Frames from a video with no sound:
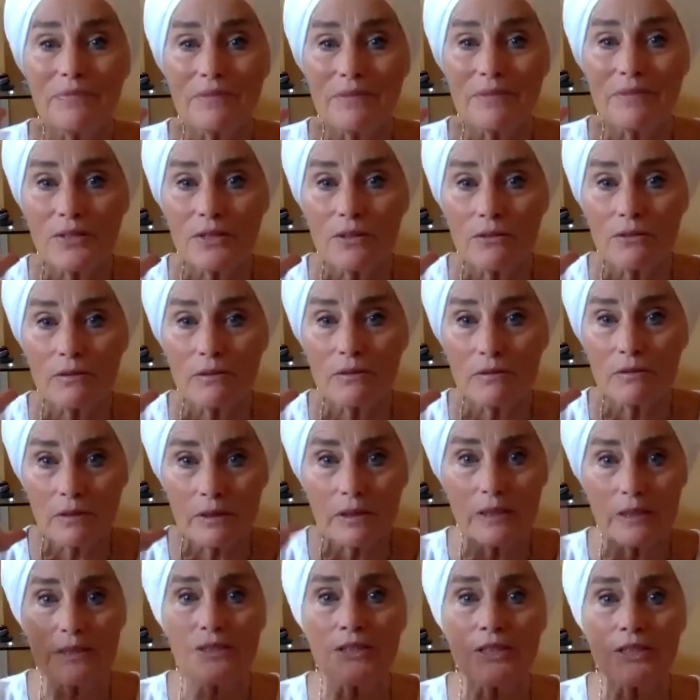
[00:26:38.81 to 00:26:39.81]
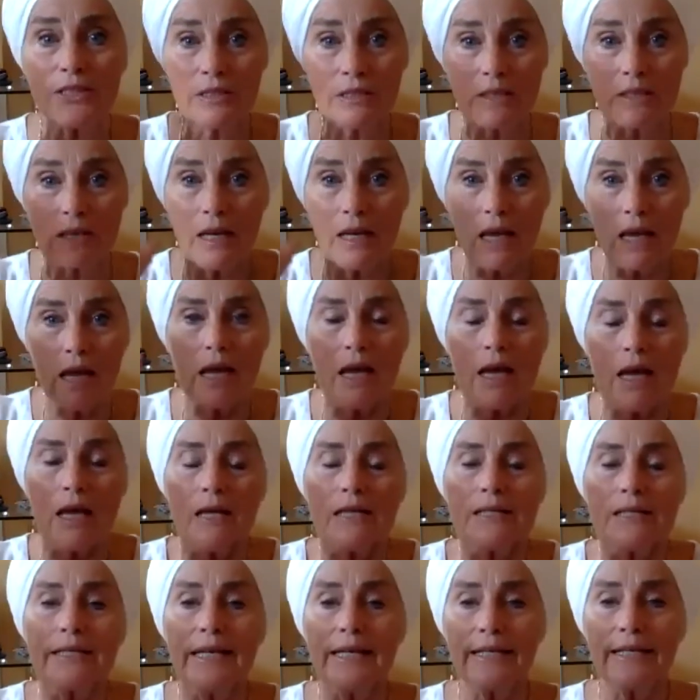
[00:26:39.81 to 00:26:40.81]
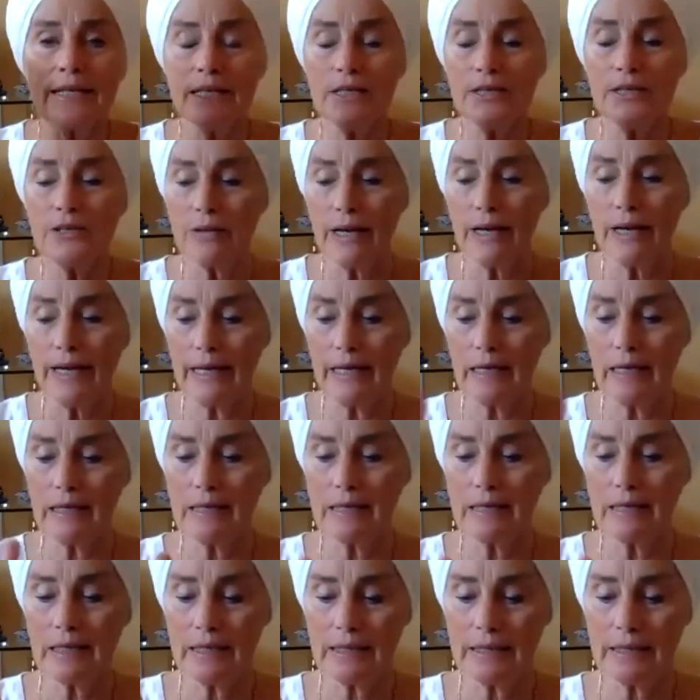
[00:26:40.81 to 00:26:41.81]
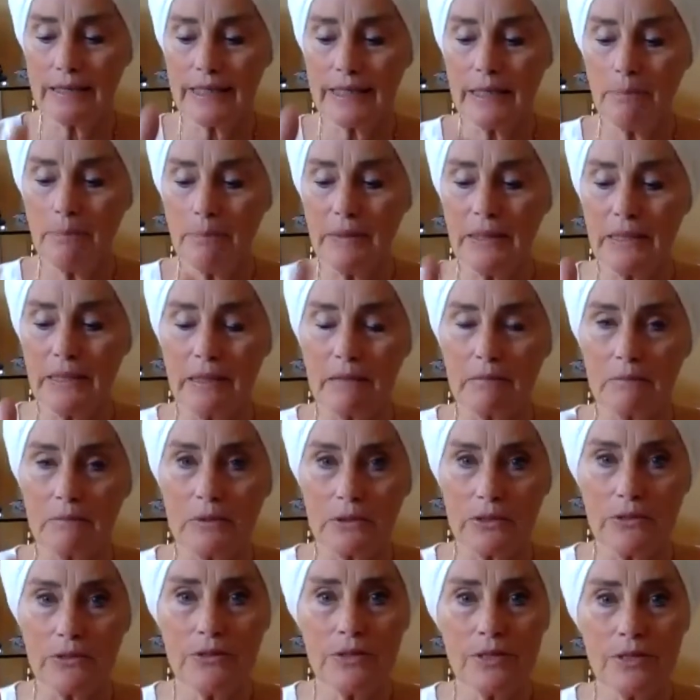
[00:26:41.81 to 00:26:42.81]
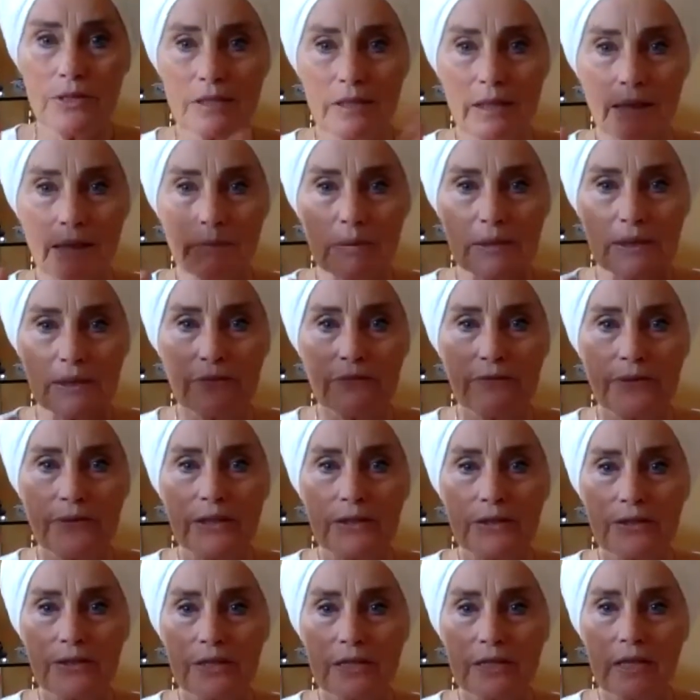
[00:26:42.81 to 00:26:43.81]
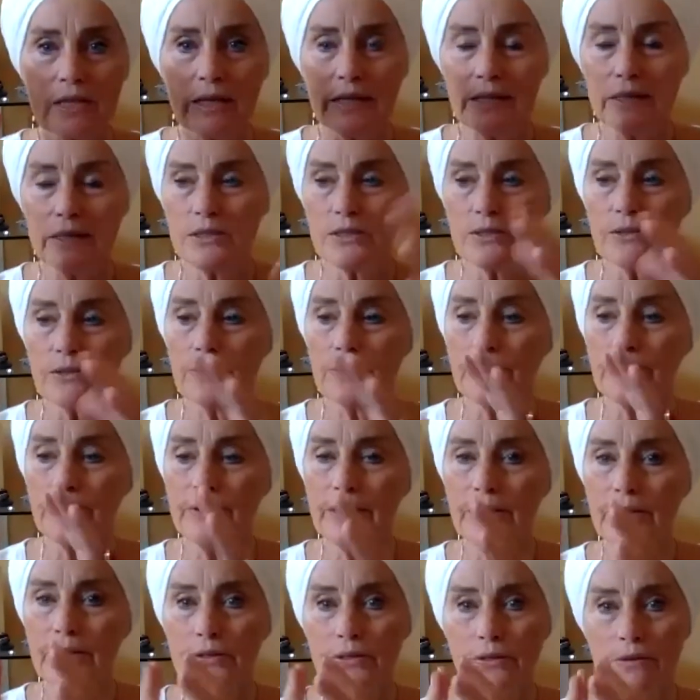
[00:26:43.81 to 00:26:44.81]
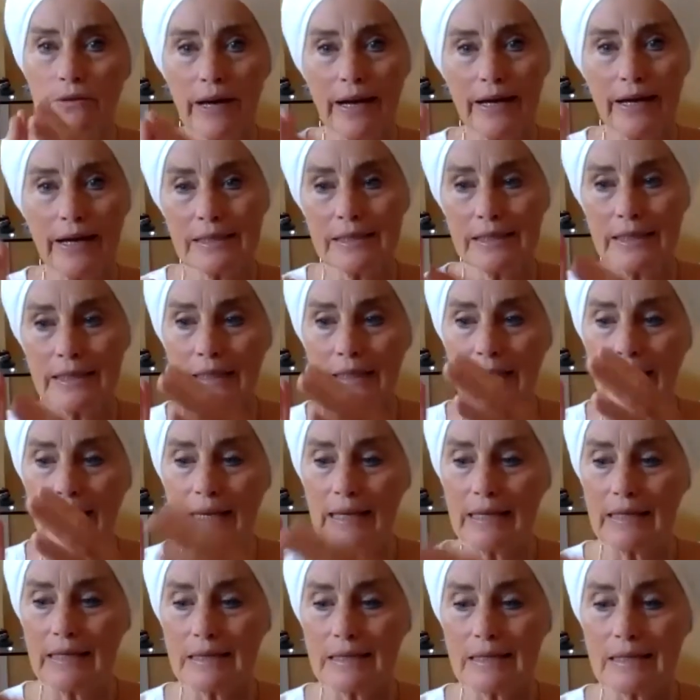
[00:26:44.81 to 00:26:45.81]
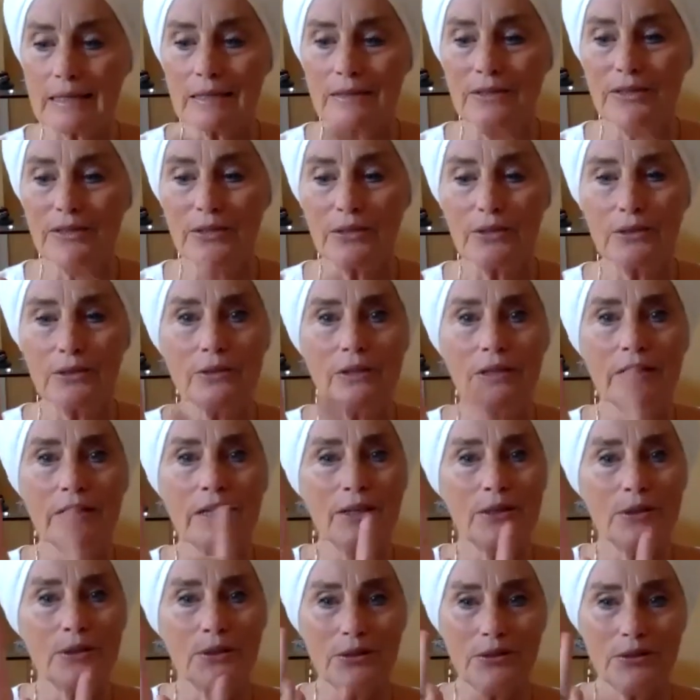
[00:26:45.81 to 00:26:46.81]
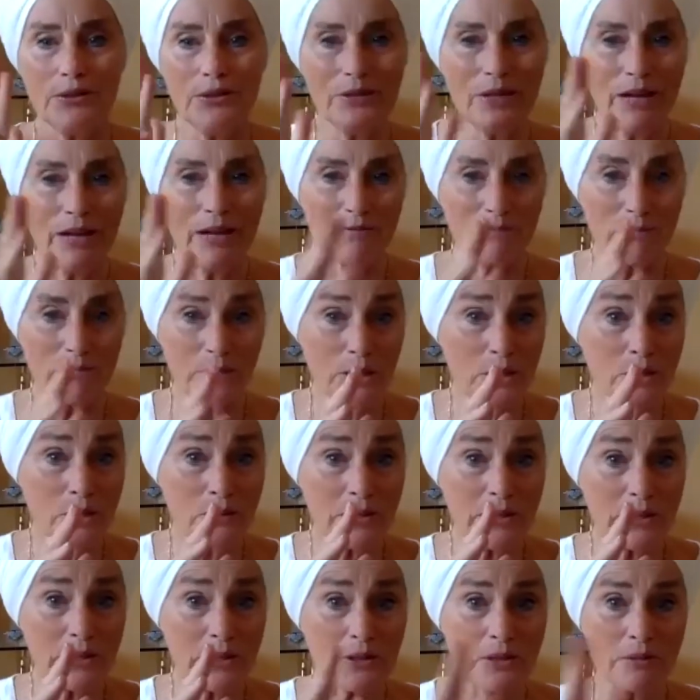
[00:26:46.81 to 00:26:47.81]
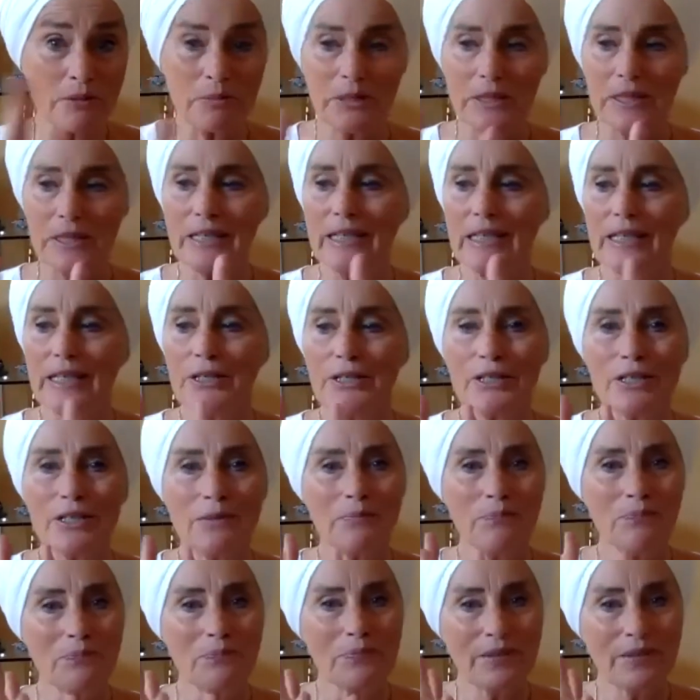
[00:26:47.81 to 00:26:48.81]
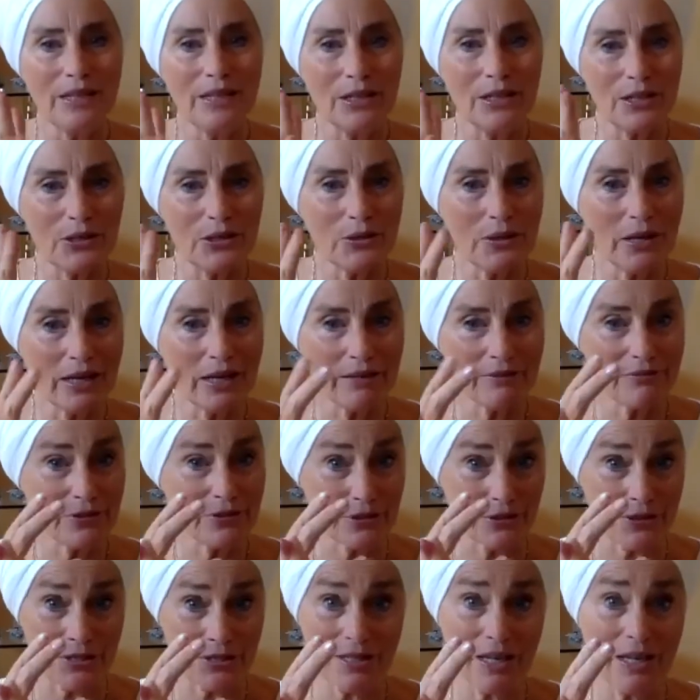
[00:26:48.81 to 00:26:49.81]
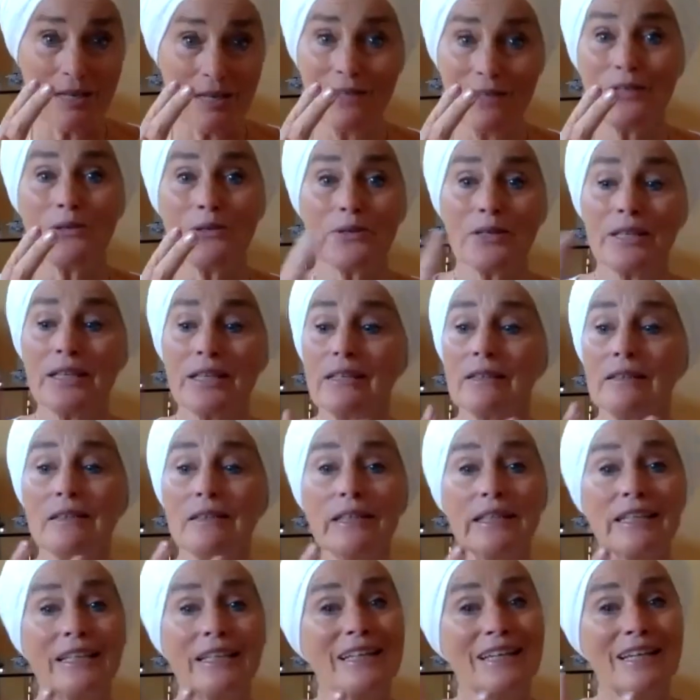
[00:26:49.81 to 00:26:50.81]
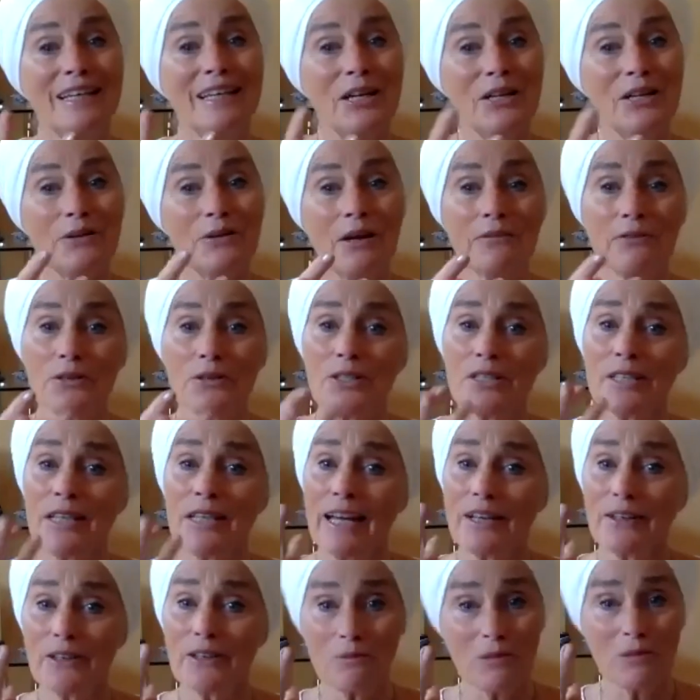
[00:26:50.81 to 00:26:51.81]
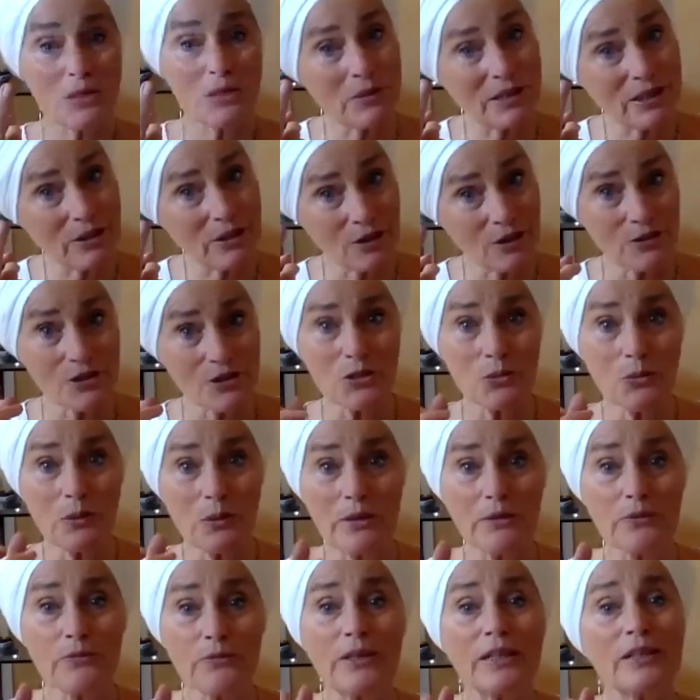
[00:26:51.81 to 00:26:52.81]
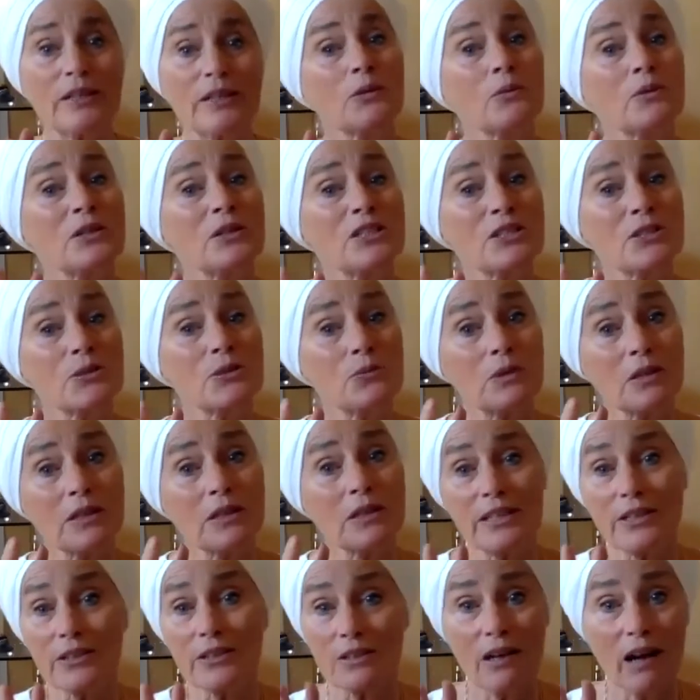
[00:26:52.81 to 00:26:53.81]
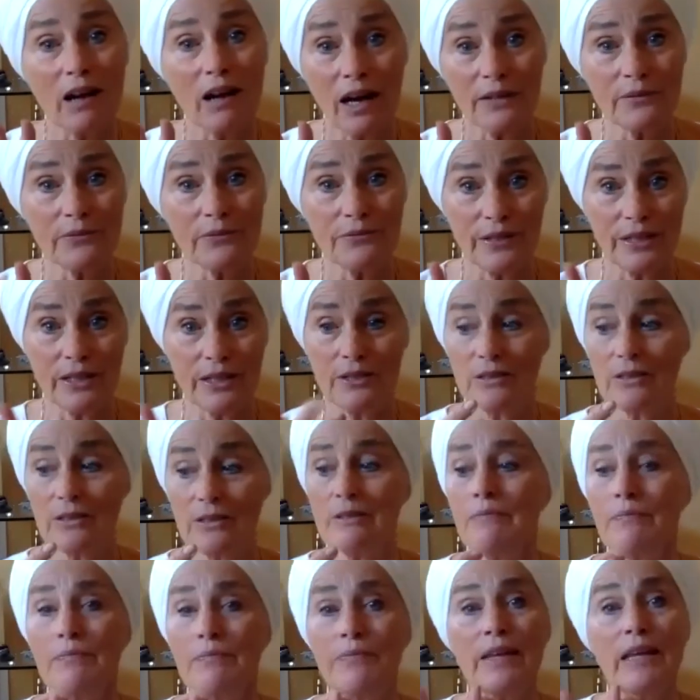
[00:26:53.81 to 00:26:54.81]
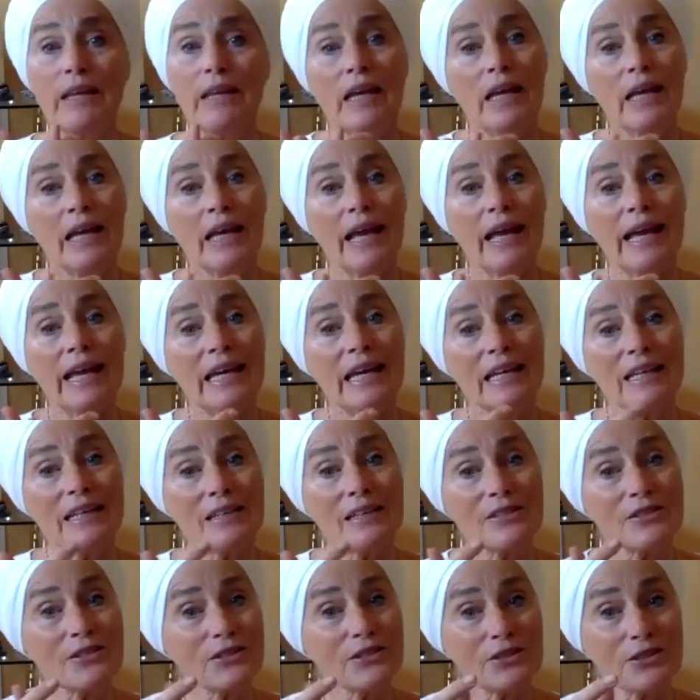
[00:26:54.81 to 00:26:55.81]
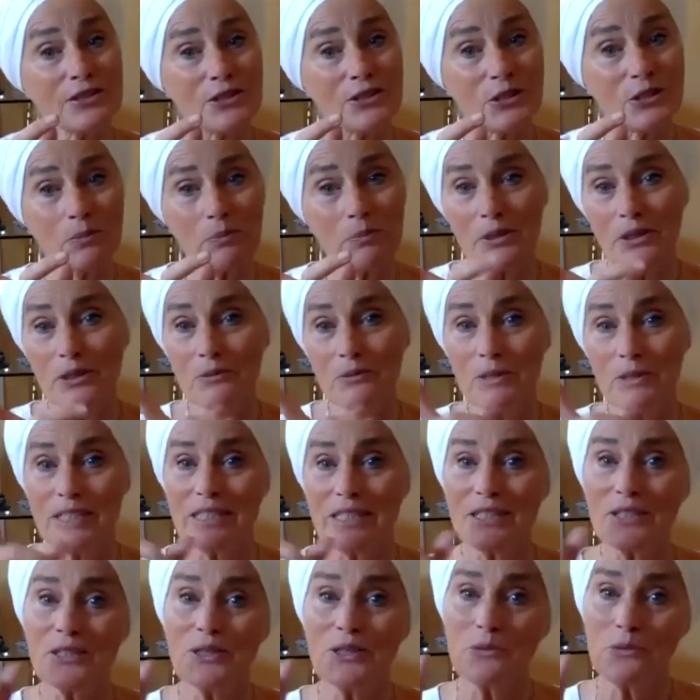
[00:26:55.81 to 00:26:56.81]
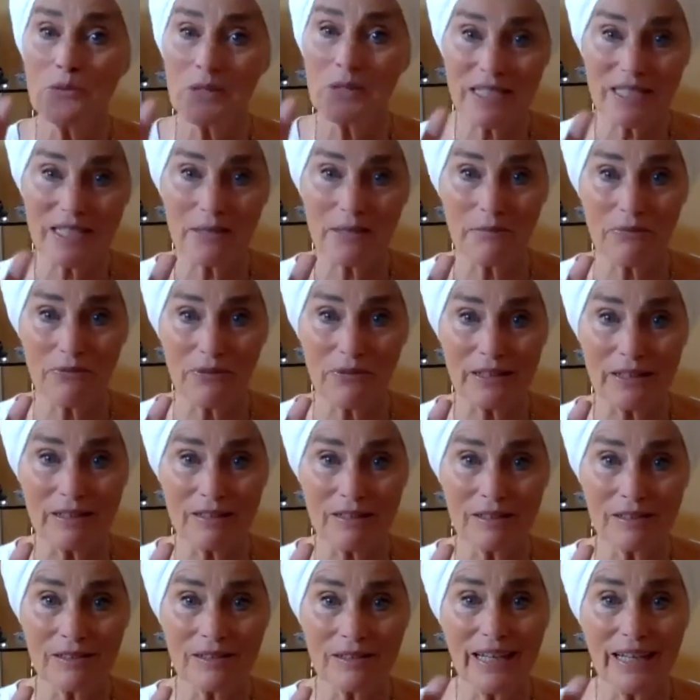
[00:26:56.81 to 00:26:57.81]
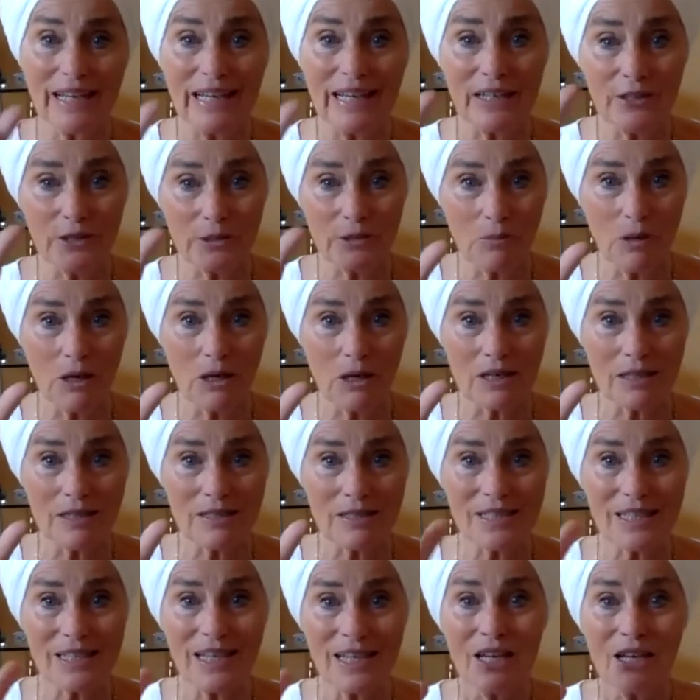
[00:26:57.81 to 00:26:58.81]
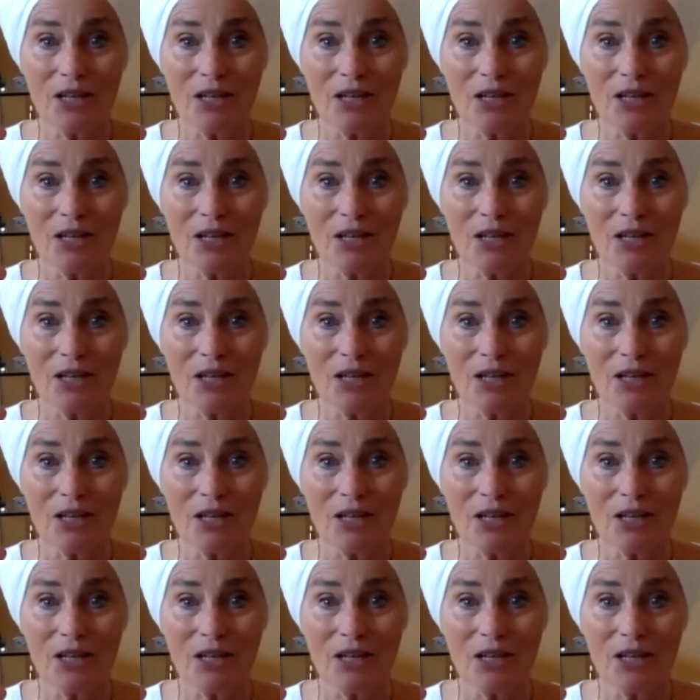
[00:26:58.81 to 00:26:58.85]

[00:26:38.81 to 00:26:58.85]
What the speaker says: So just taking your hands and keeping them loose, but the fingers tight. So your fingers are acting as, you have Mercury, your communication, you have your Sun, your healing, you have your Saturn, which we call the swear finger, which is really your God finger, and your Jupiter, which is your wisdom finger, and your Mars.